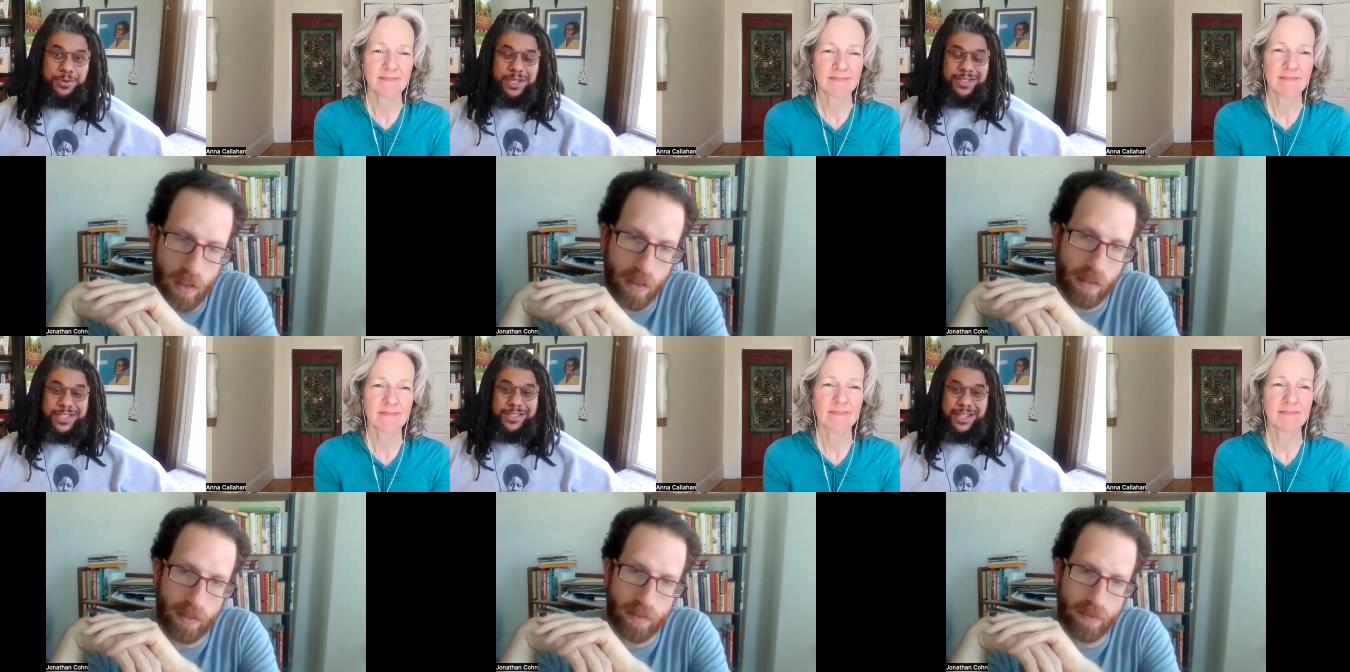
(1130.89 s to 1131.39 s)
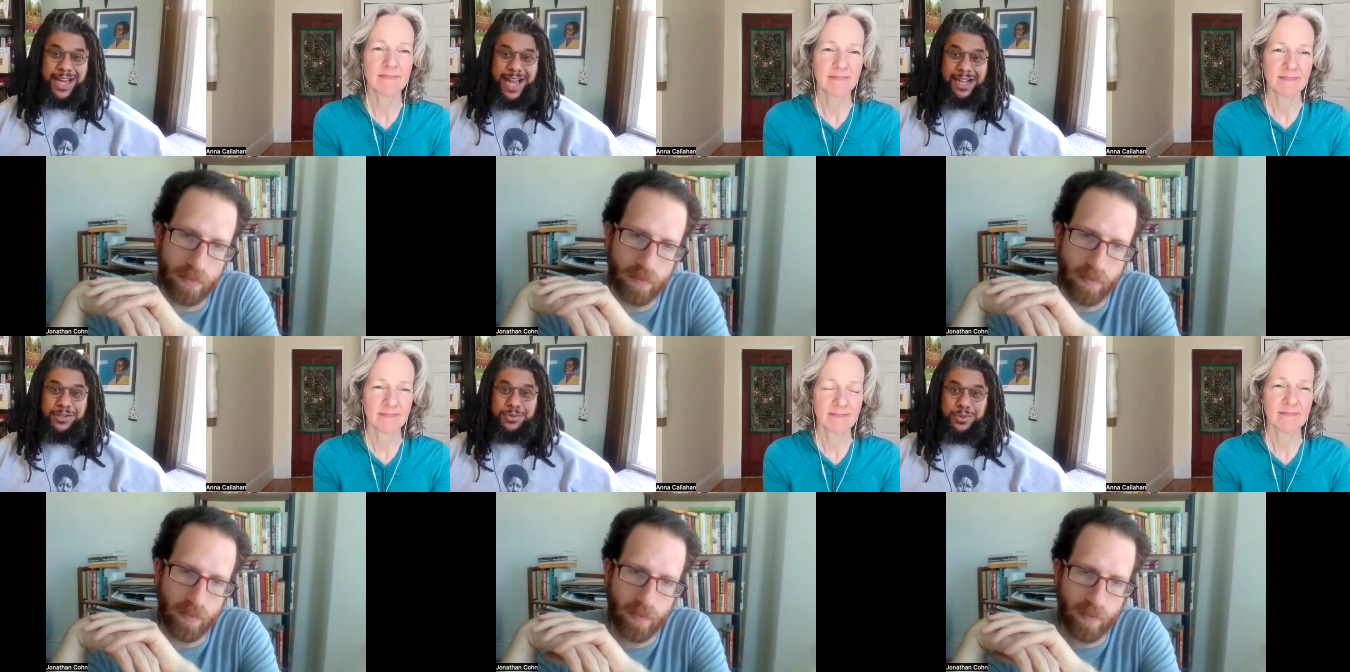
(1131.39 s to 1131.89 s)
Speaker 1: is that the
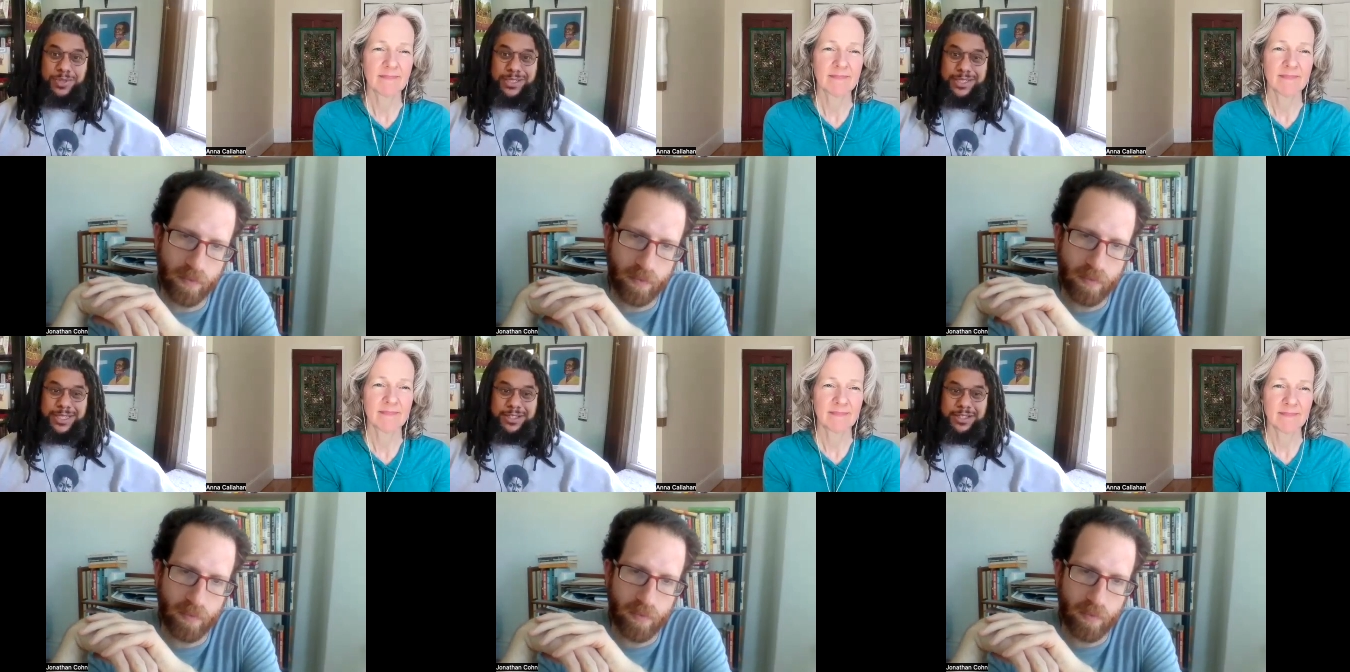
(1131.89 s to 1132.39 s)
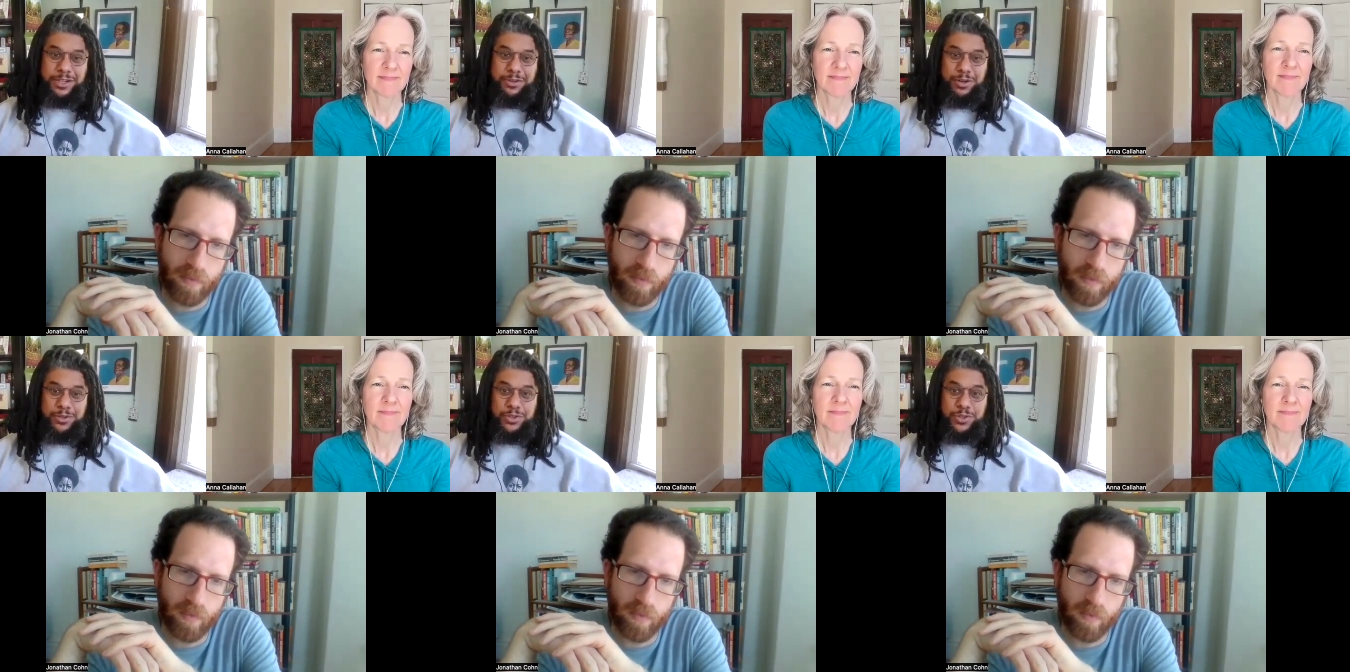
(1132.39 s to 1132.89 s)
actual is that there
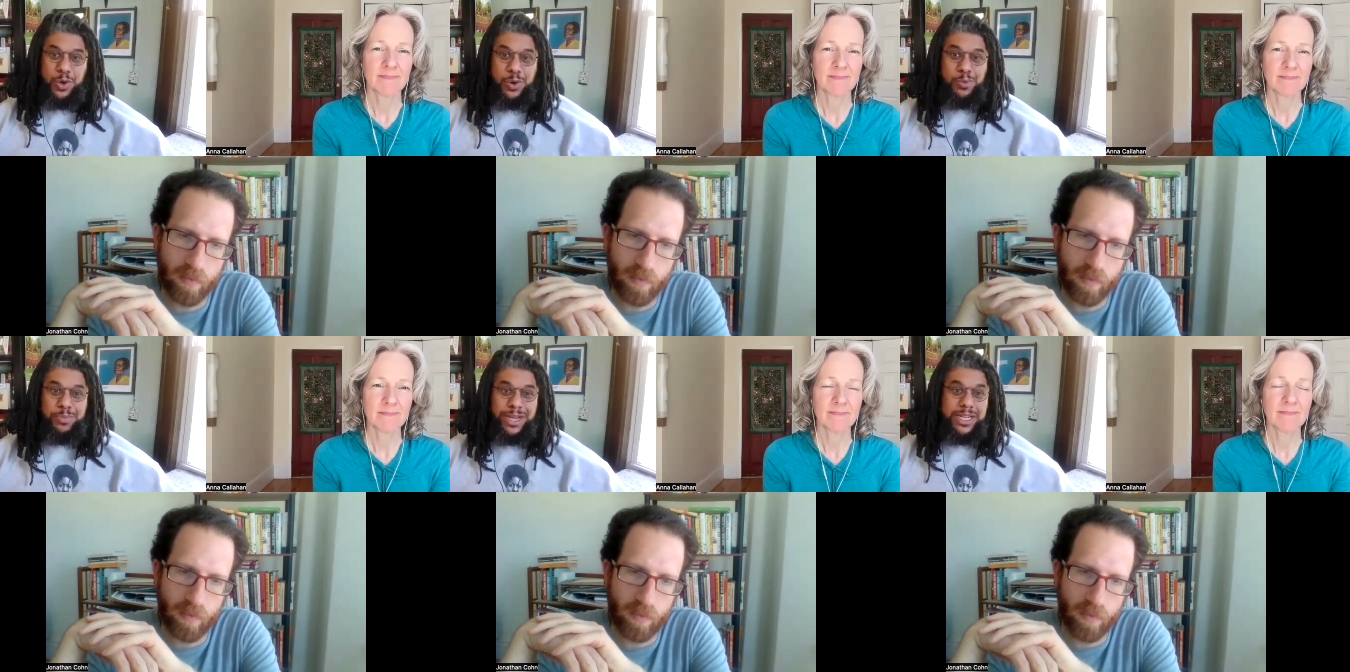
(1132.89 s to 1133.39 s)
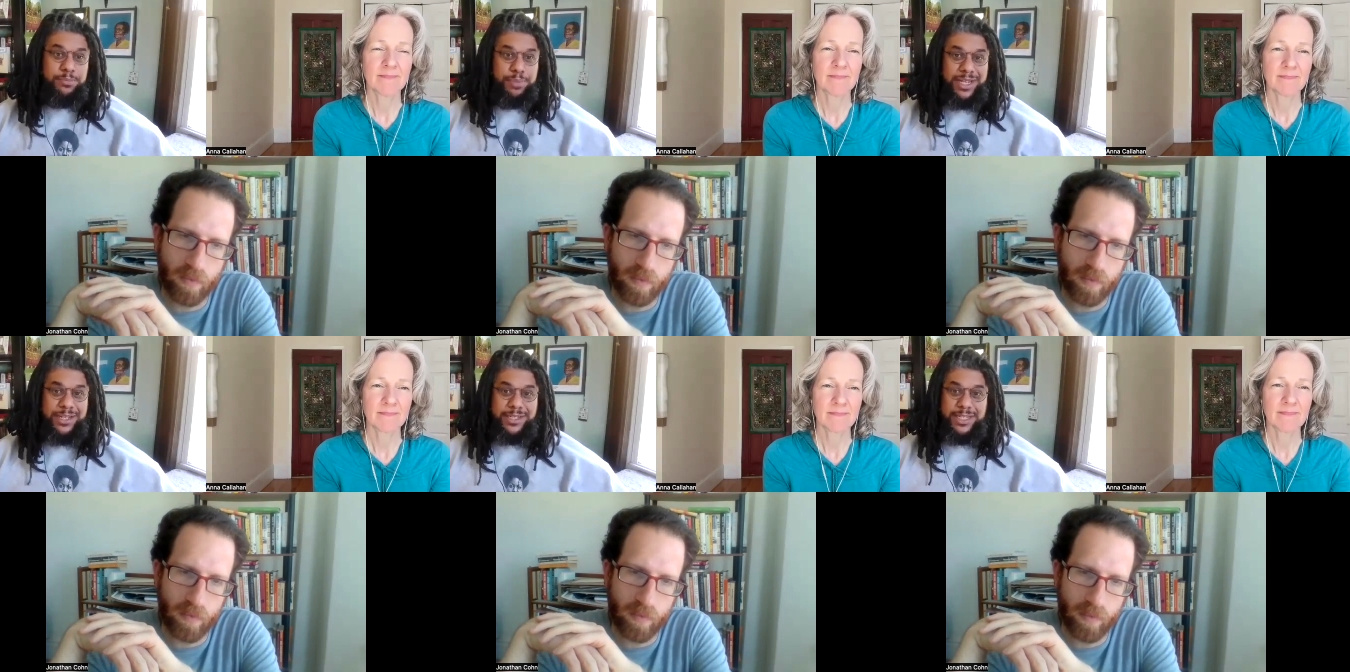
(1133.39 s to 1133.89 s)
are so many
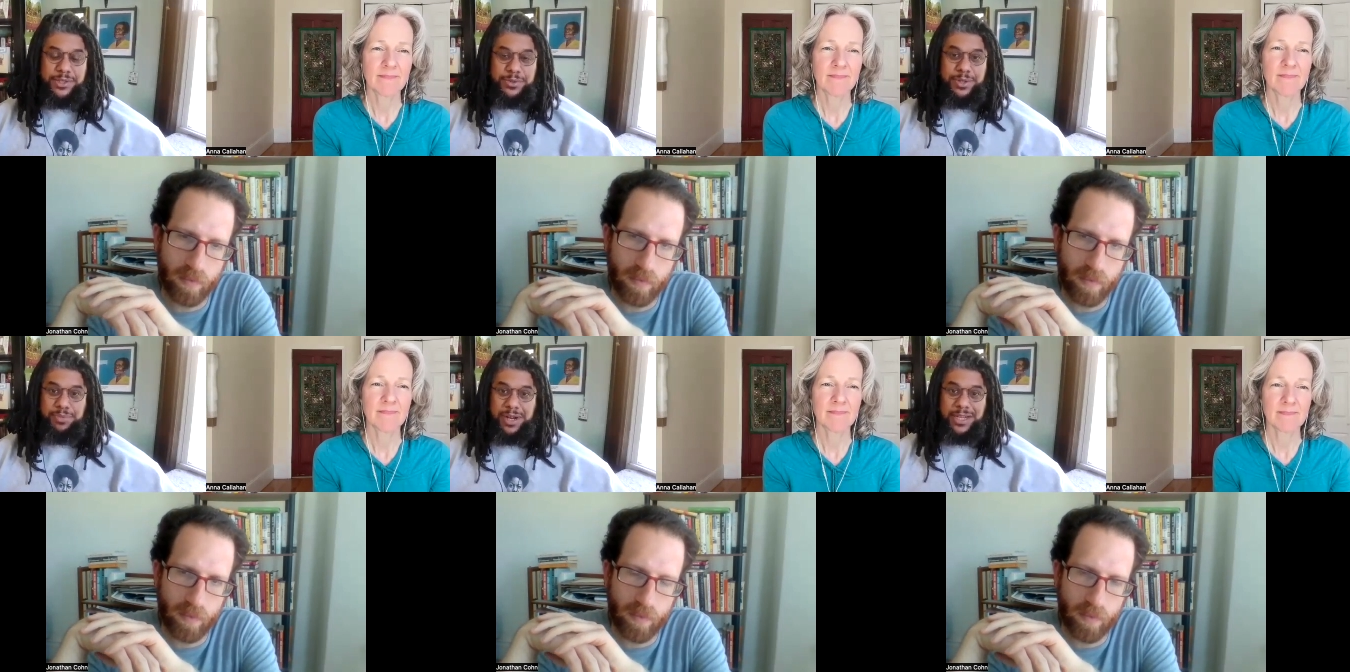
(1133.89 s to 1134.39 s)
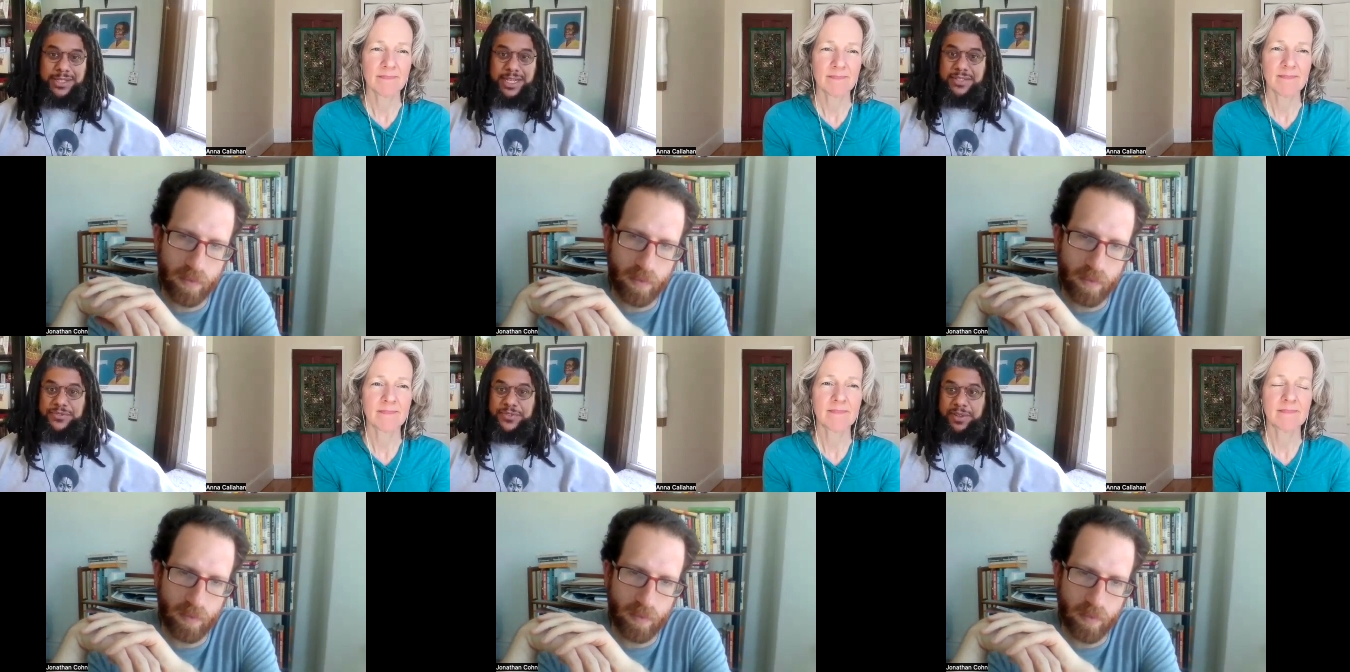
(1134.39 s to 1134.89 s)
pieces through the
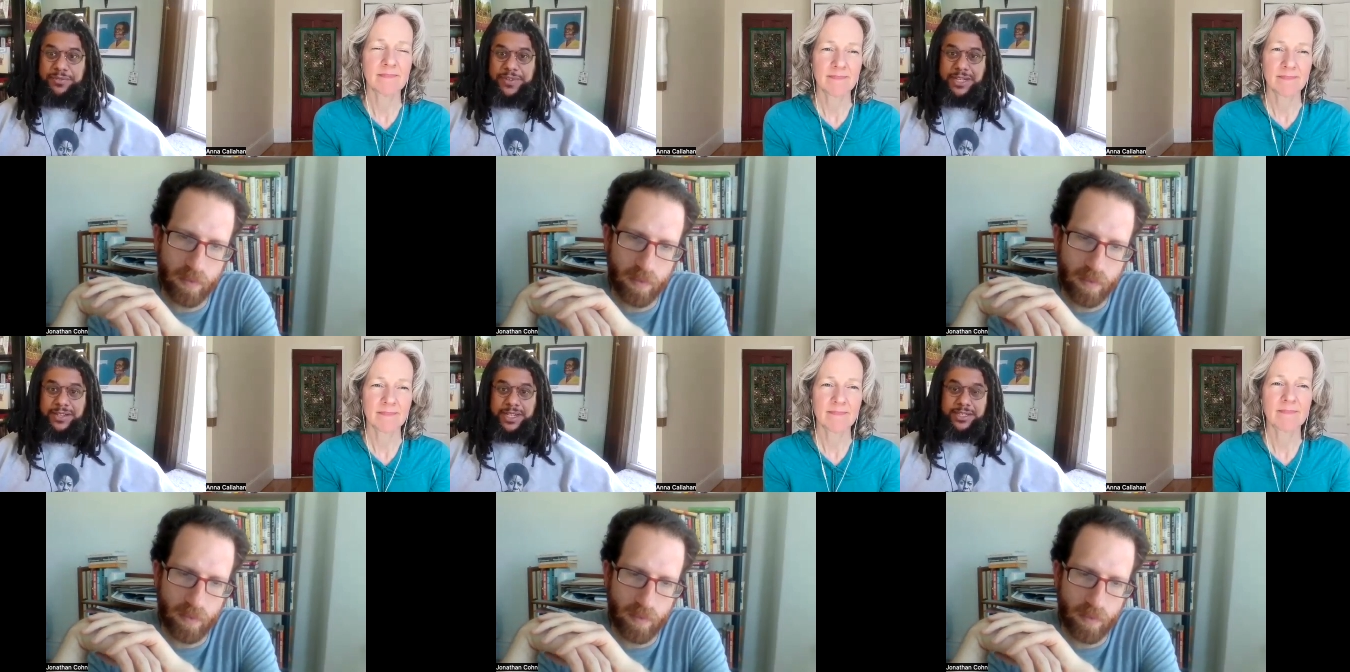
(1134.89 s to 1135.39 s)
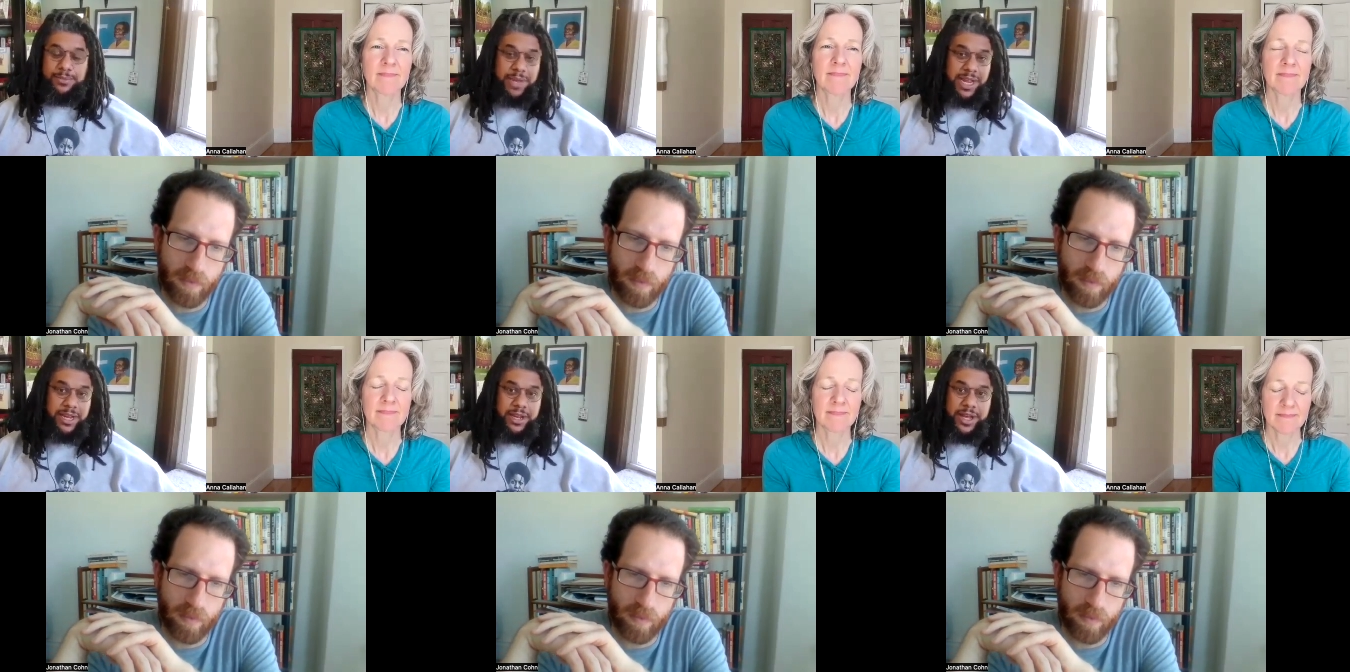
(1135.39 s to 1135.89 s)
process from the fact that it's
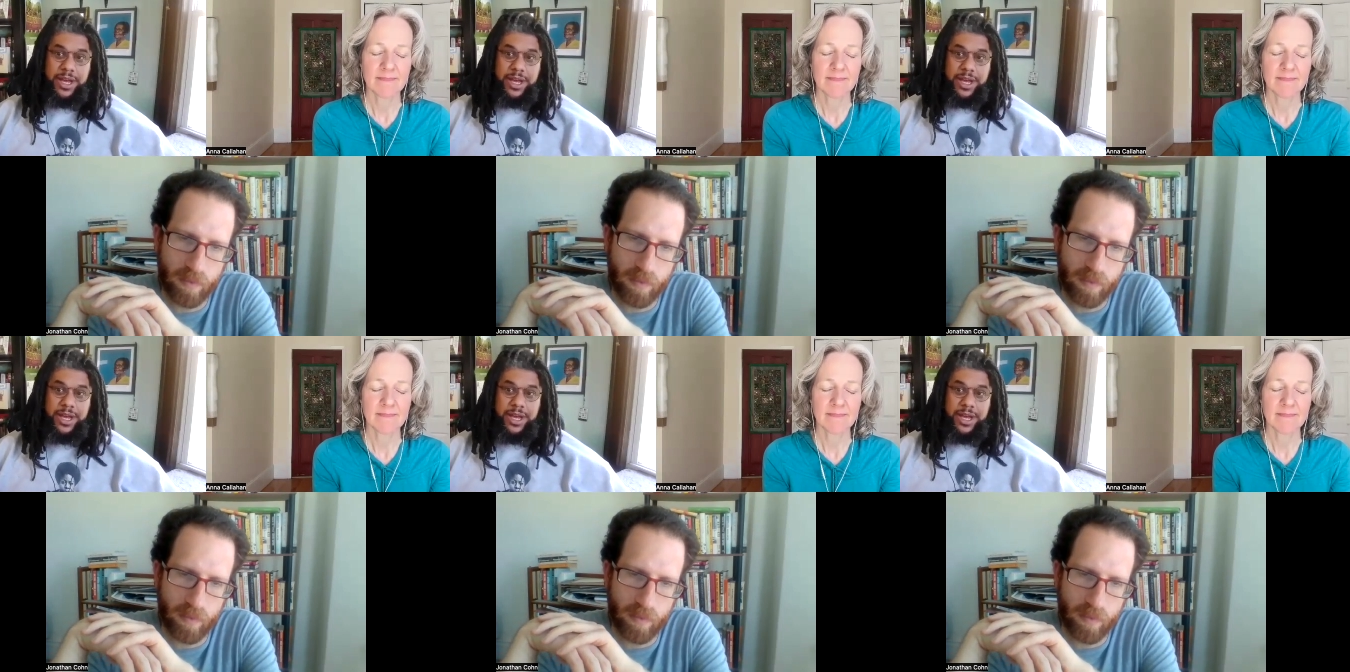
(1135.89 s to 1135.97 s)
made